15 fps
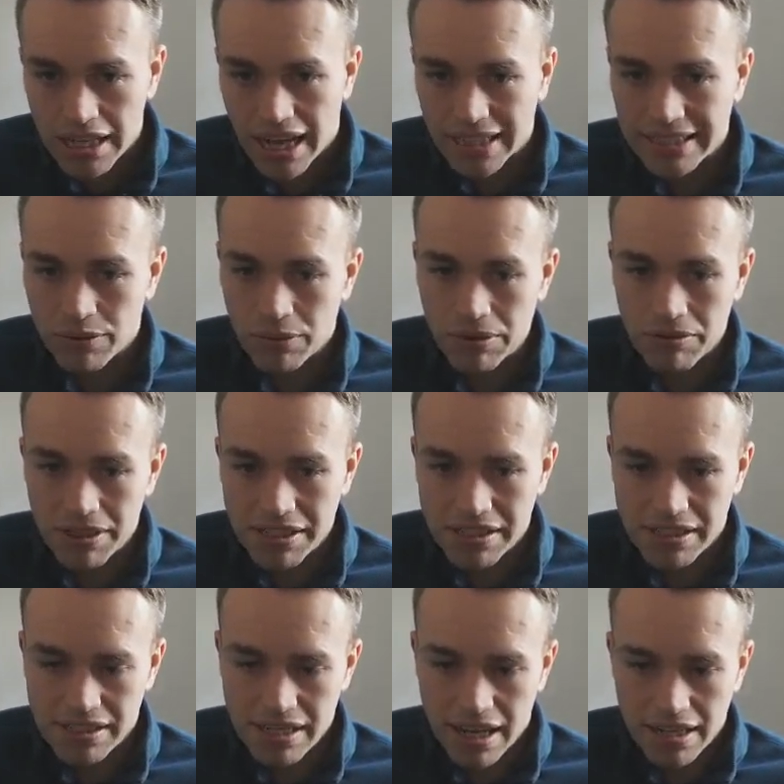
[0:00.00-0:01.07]
and then we raise the
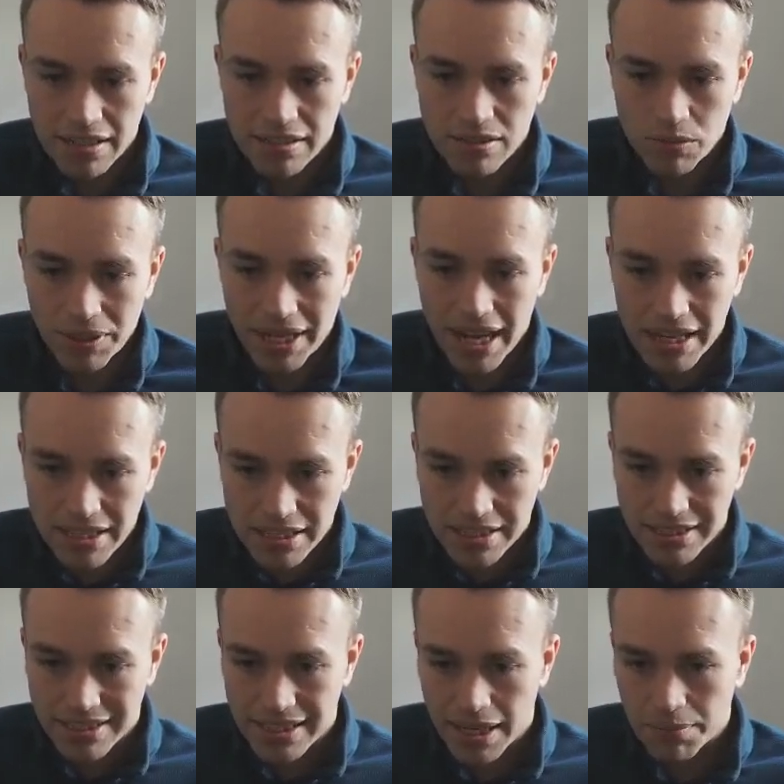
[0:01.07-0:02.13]
status, we catch an
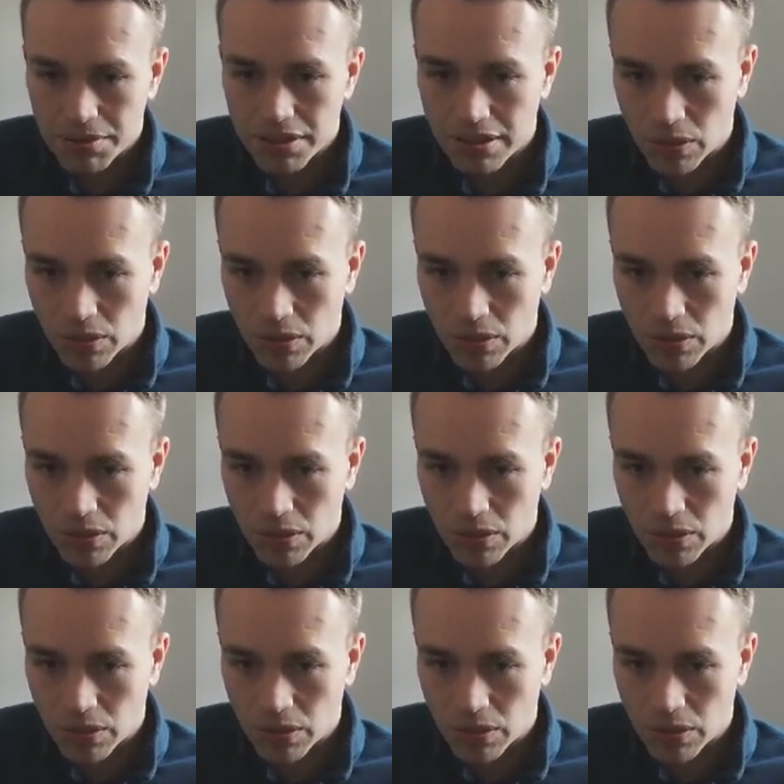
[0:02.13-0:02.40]
exception,